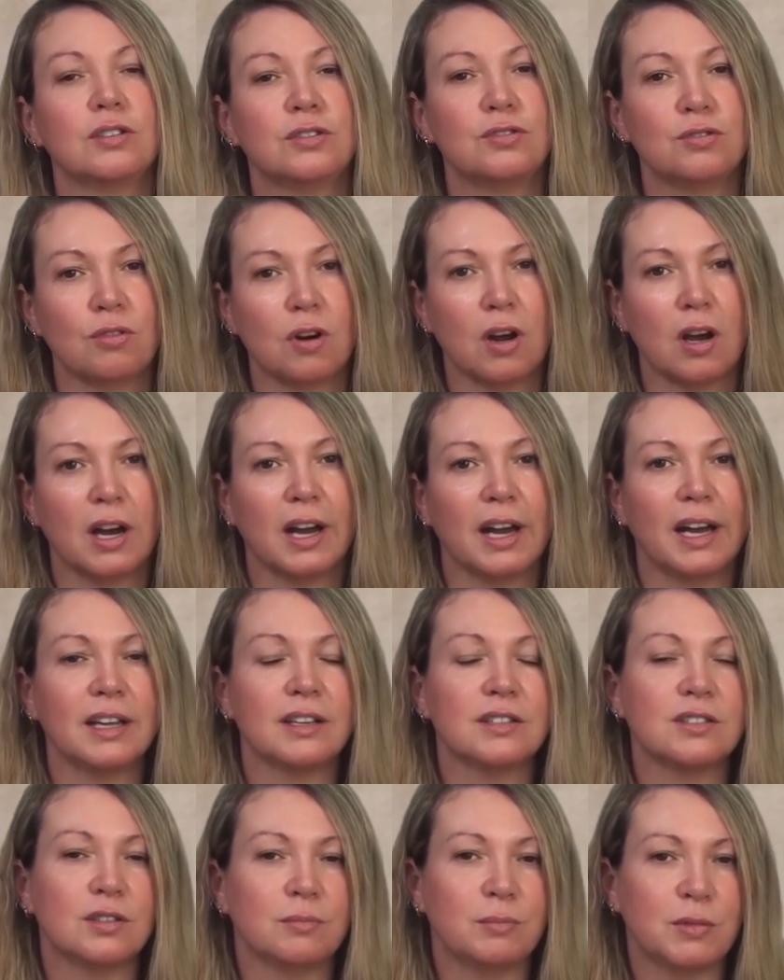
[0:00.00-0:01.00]

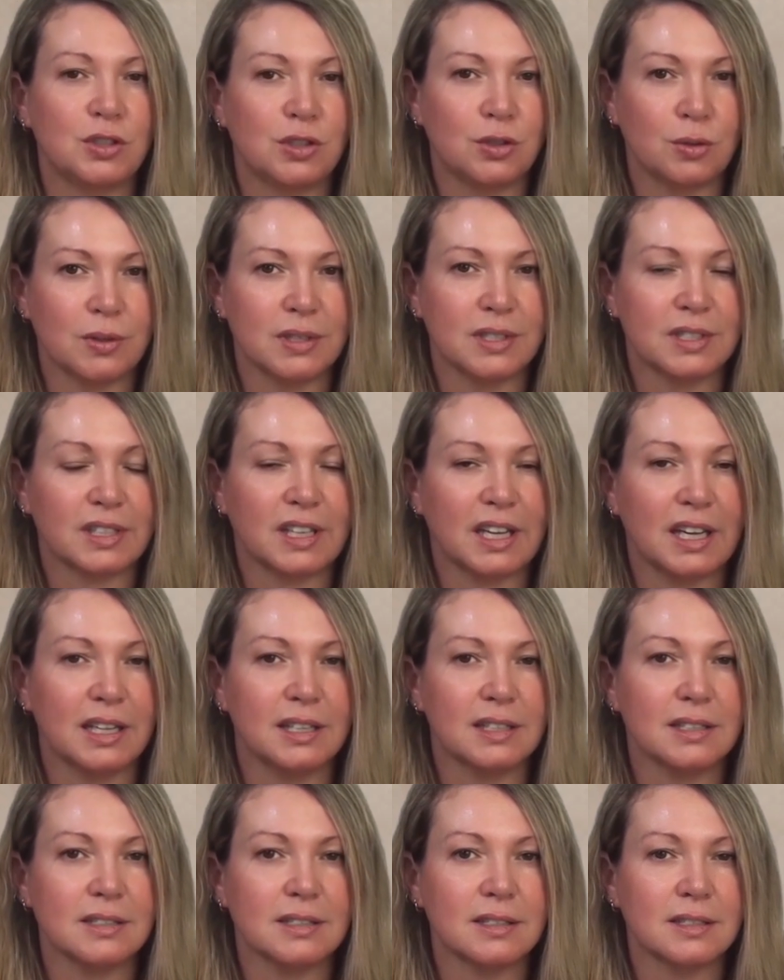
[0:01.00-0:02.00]
dry to mature
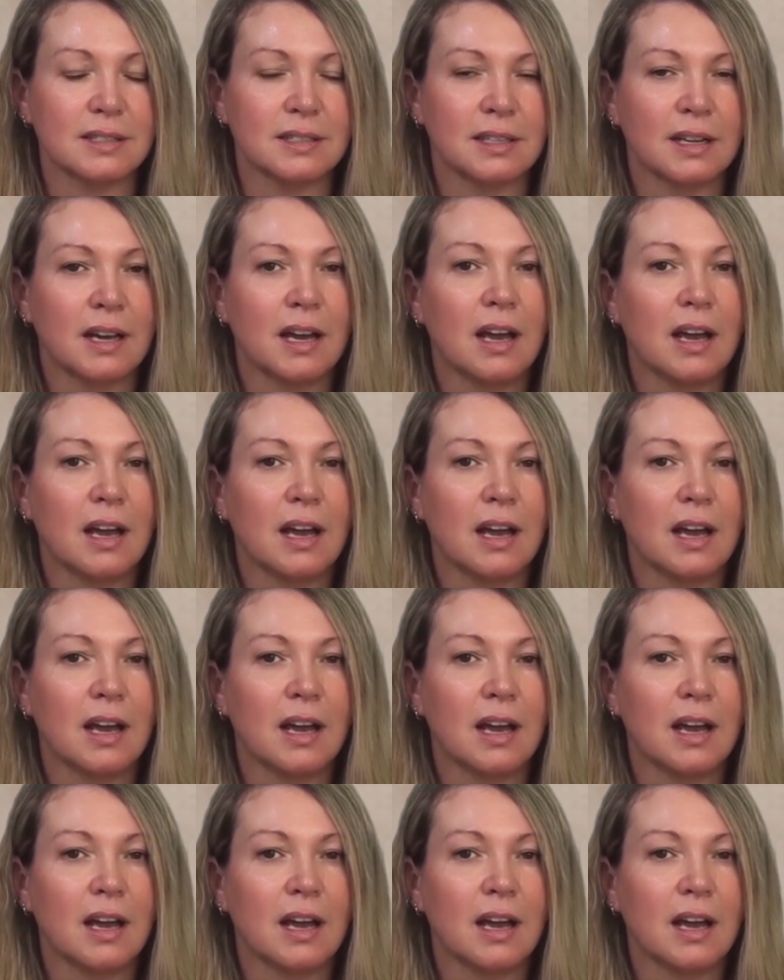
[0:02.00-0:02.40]
skins.